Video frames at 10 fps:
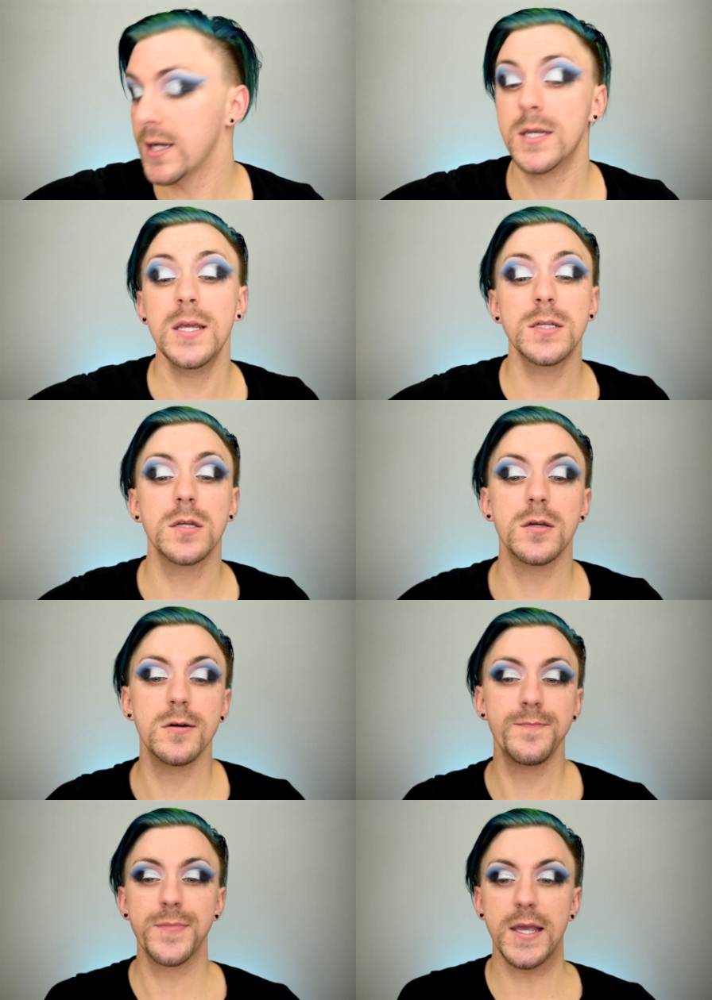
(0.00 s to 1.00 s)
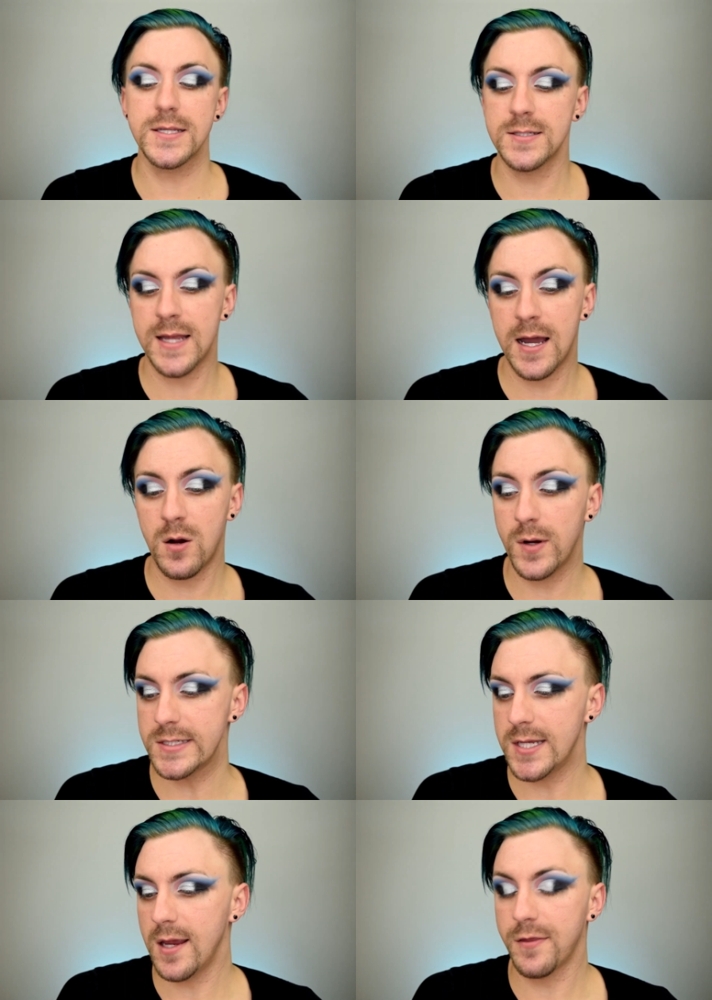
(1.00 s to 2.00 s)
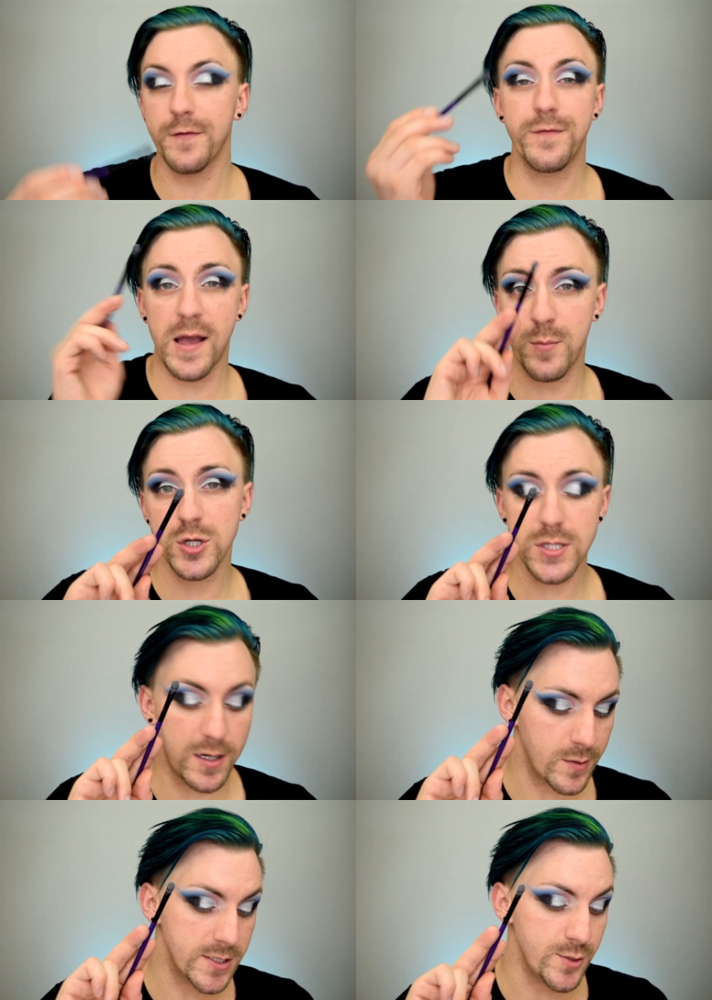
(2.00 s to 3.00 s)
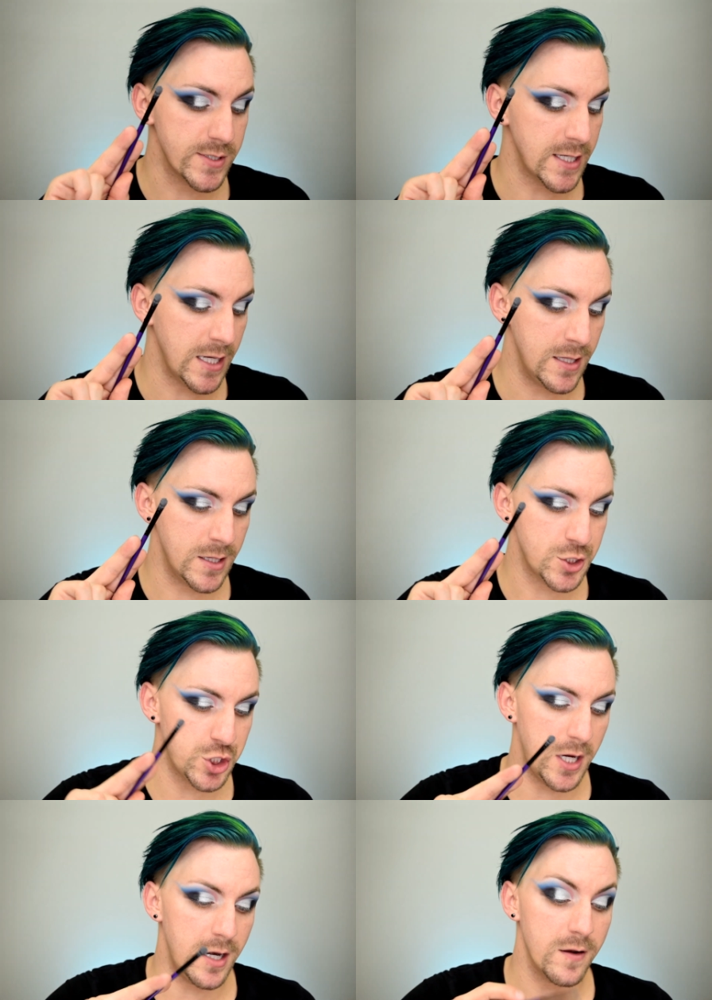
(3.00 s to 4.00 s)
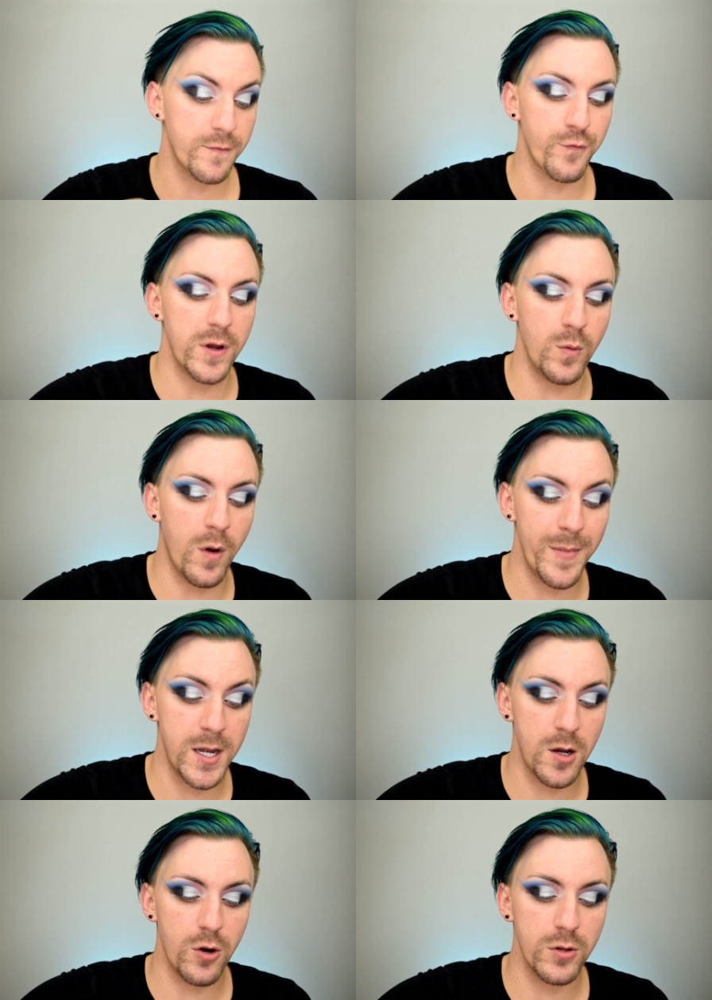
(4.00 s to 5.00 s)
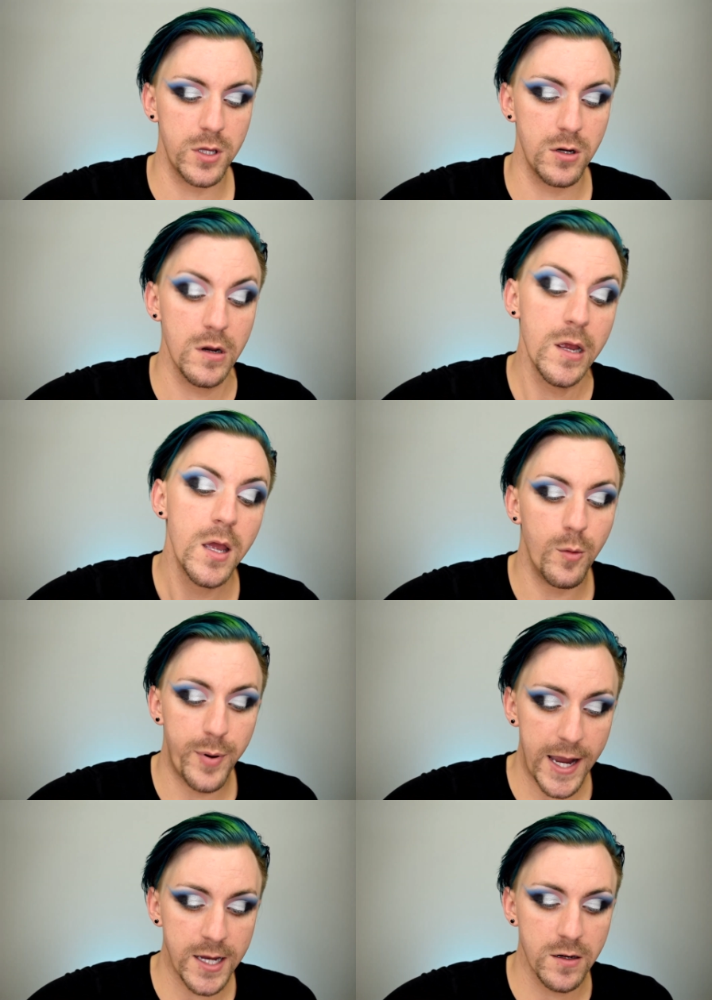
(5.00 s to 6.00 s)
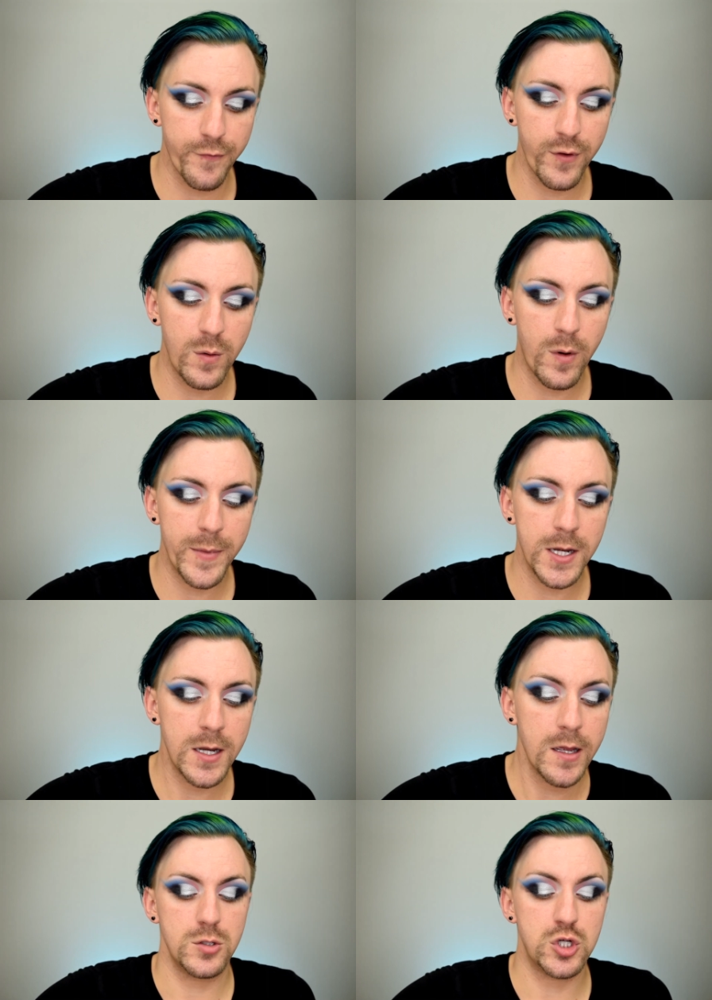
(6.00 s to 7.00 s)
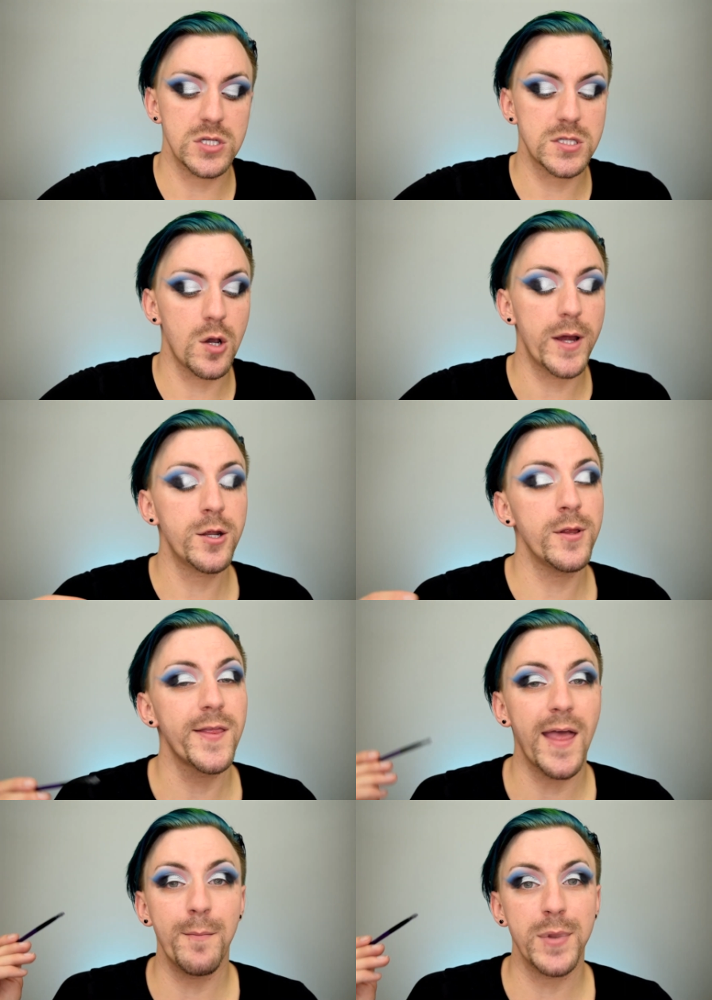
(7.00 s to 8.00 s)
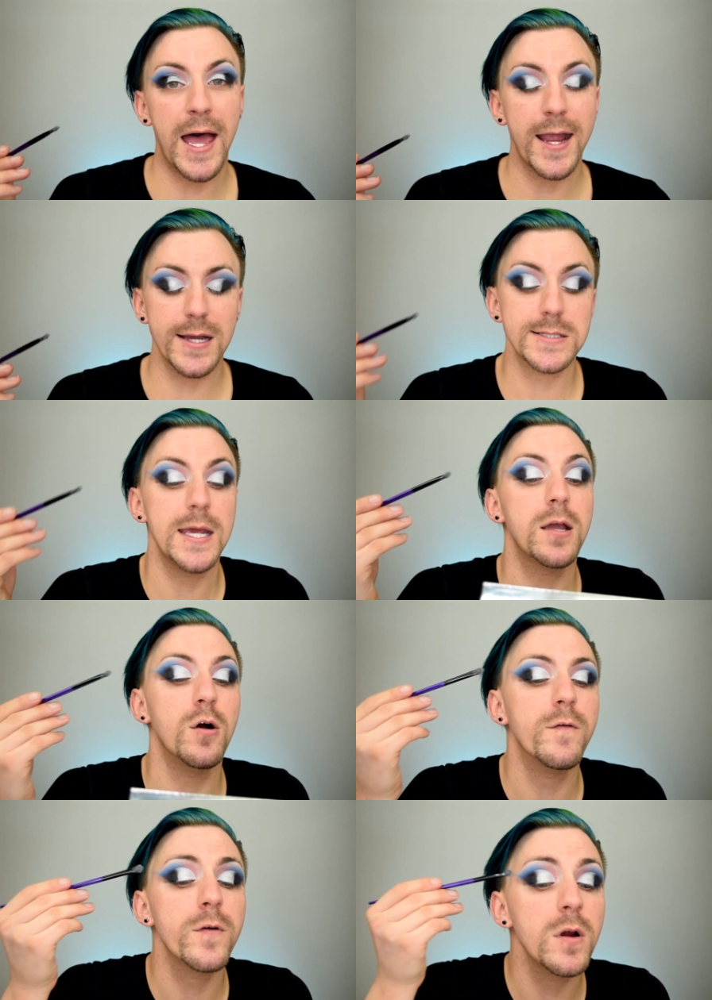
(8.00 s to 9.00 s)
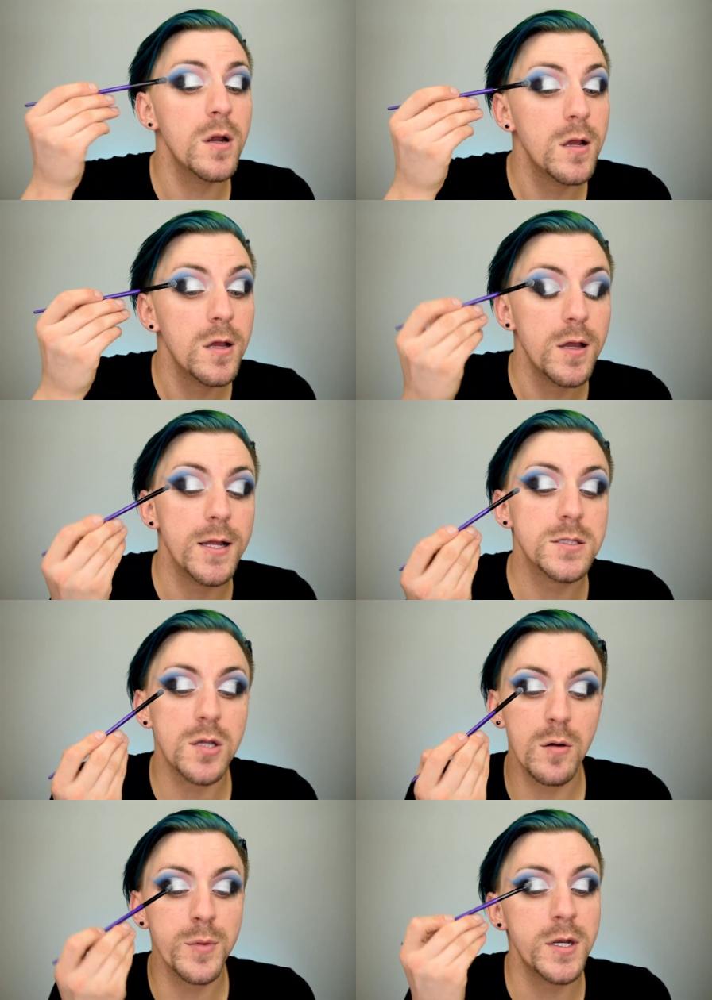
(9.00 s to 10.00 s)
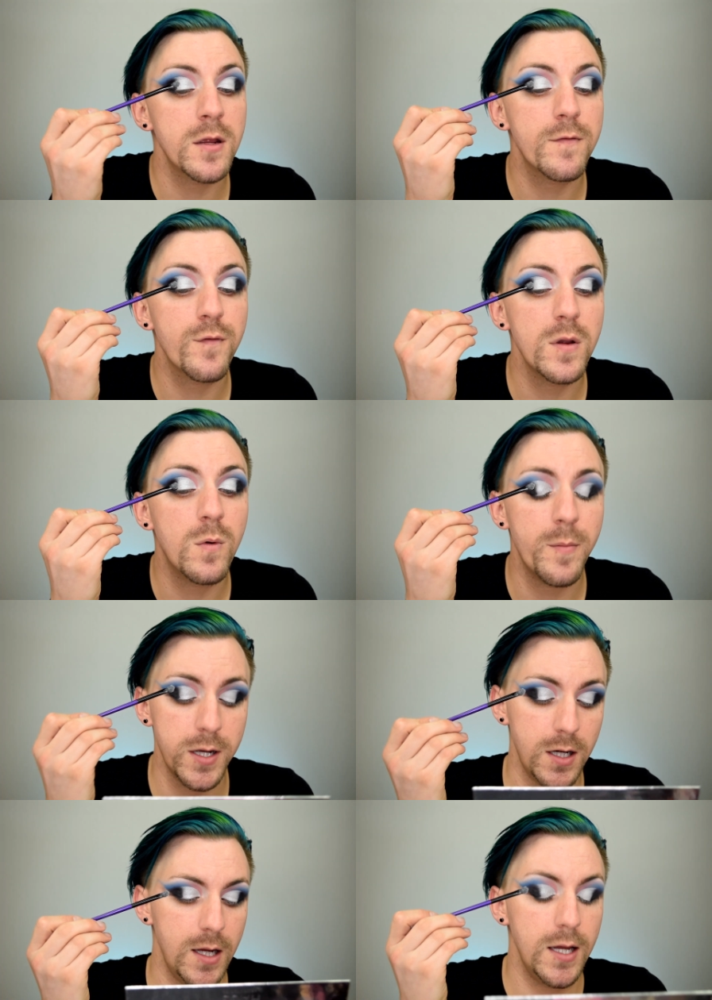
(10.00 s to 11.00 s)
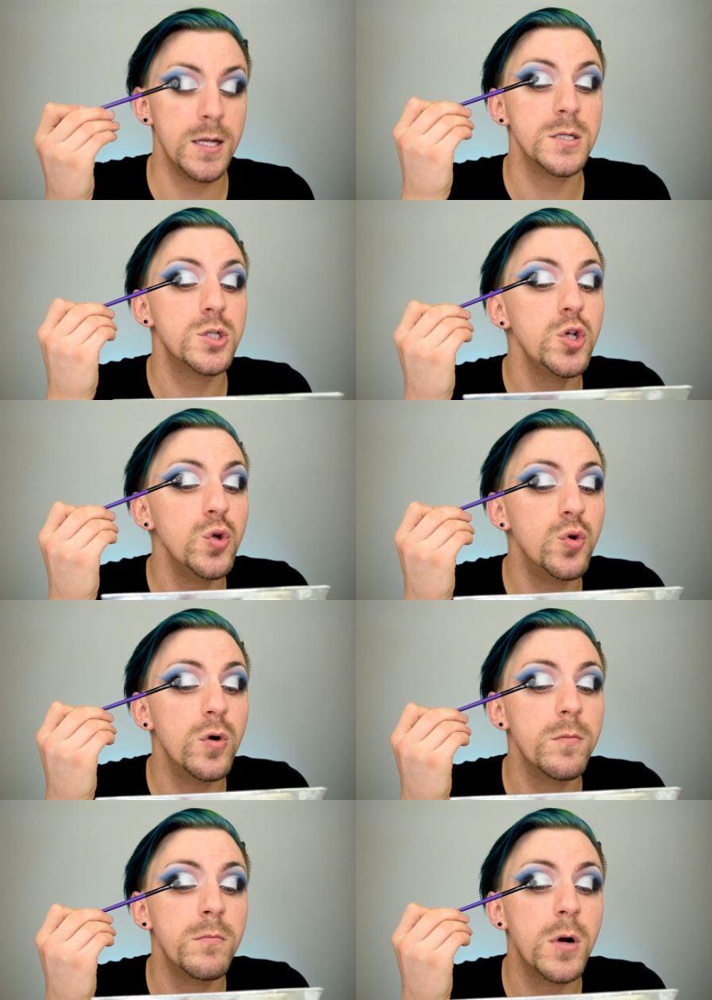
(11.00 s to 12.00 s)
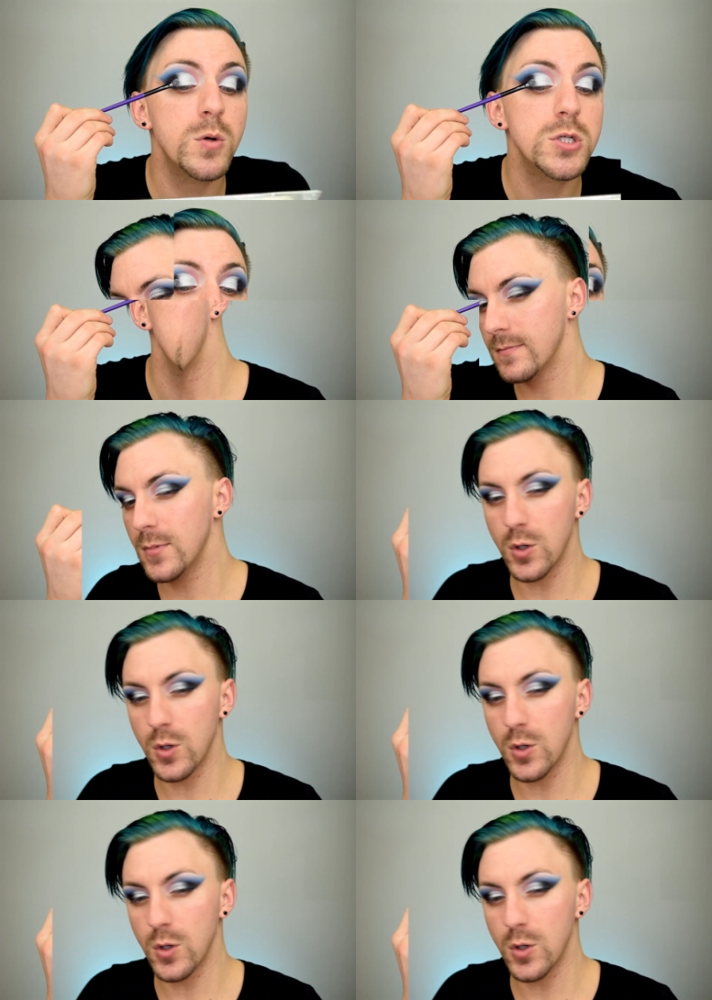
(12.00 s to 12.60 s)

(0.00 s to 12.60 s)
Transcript: I need to do is now take the flat brush that I was using in the shade Free Woman earlier, go back into Free Woman, just so I don't let that black take over, and start blending Free Woman into motion.